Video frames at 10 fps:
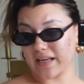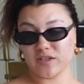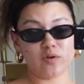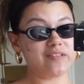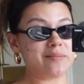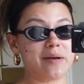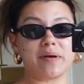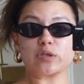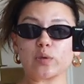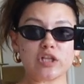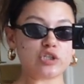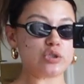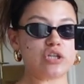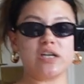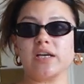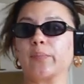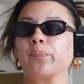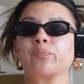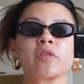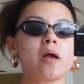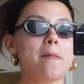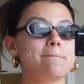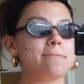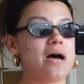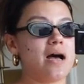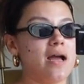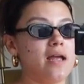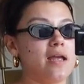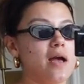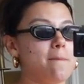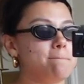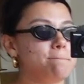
I still have to pack my toiletry, my